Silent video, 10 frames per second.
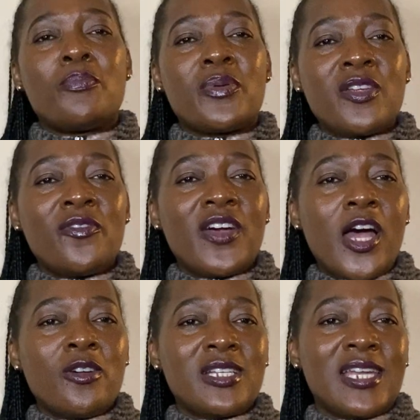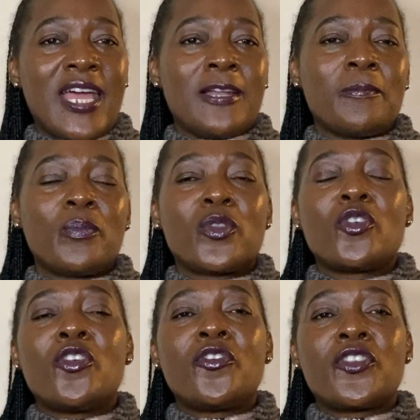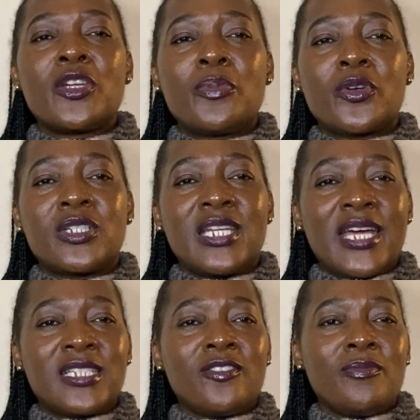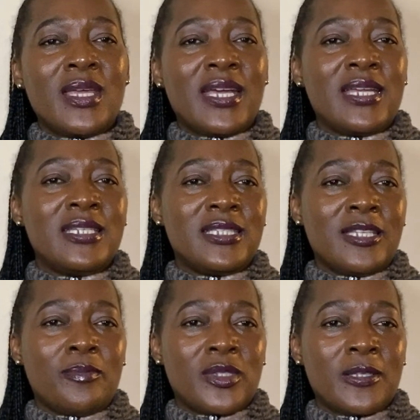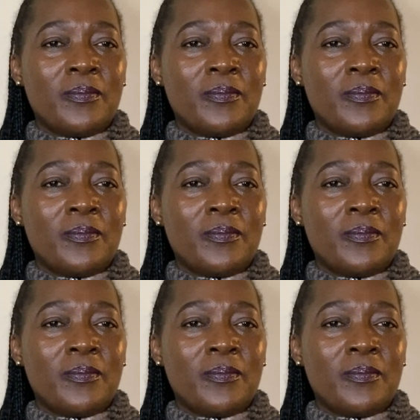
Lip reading: brief outline of reproductive mechanisms